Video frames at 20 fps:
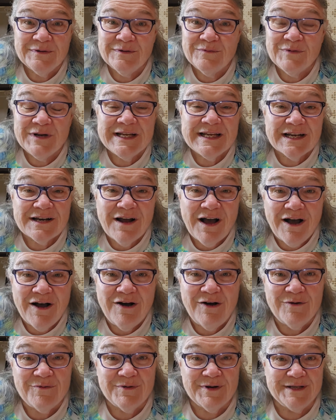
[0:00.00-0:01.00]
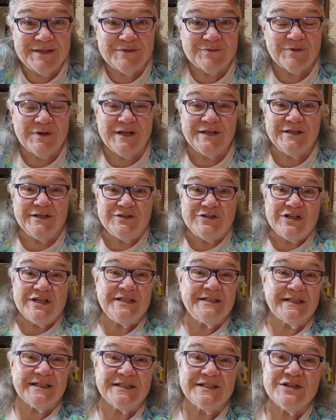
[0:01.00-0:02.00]
We can always run to
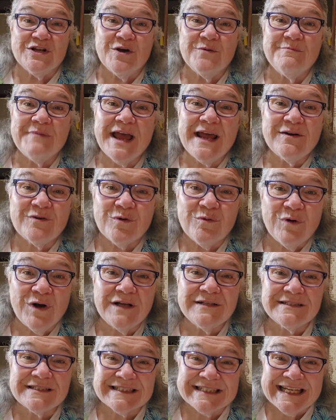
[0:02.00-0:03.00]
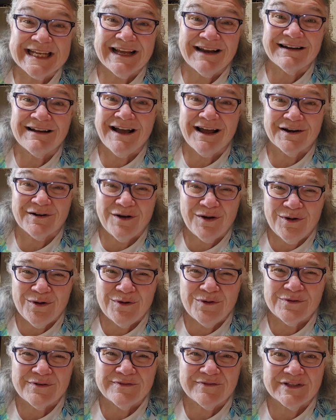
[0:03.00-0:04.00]
Jesus no matter what's got a
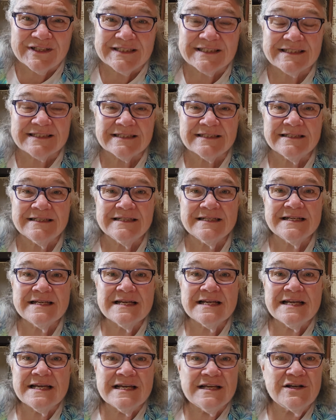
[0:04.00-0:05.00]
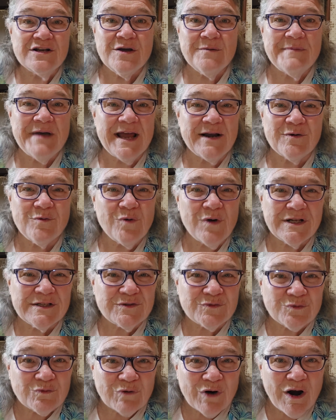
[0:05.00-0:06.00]
hold of us, no matter
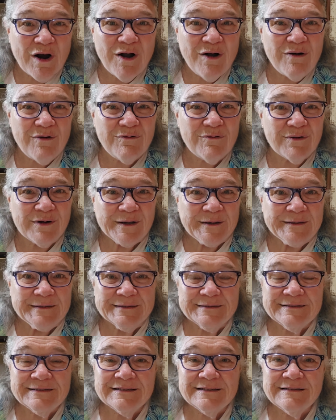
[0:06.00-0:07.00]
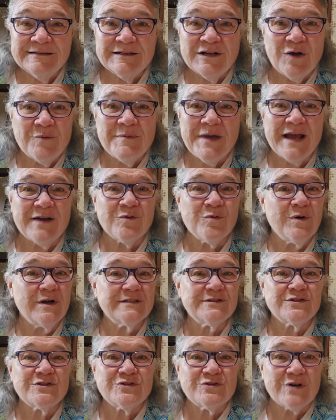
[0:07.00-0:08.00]
what's wrong, no matter
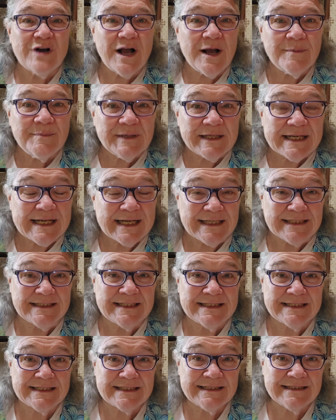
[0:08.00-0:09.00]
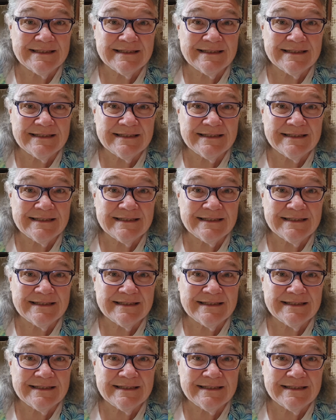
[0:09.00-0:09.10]
what's troubling us.